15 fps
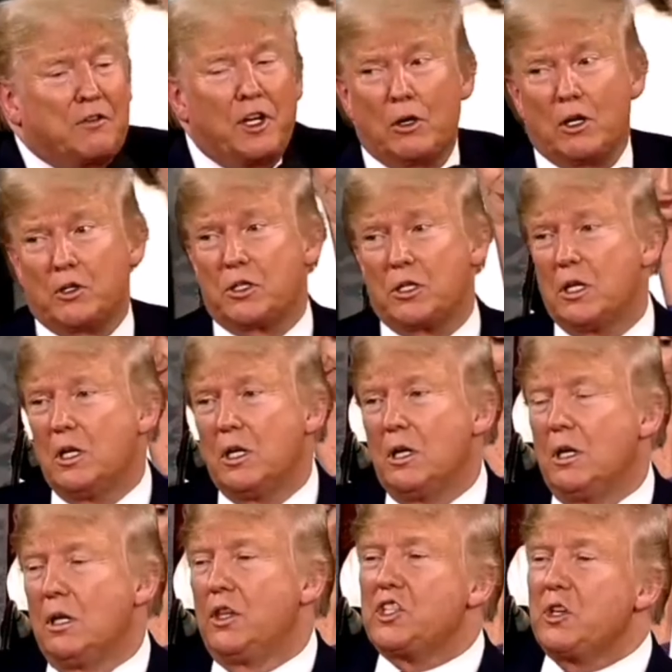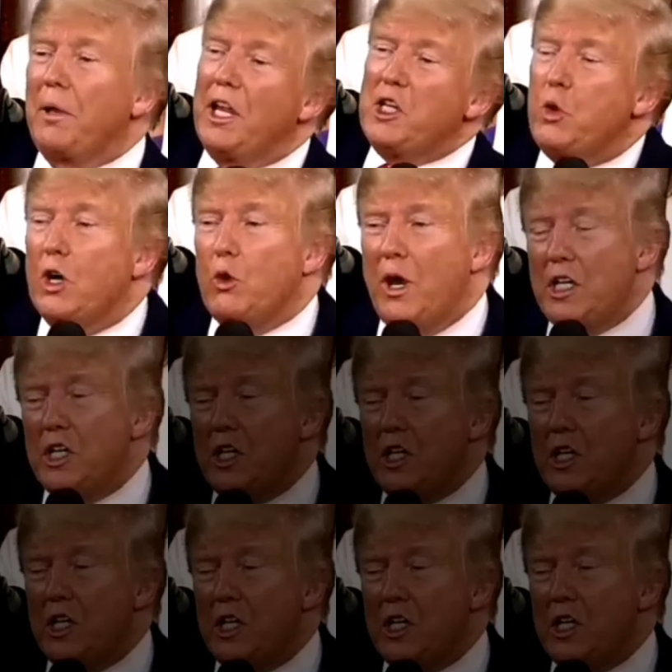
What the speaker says: a land of heroes. There's a place where great...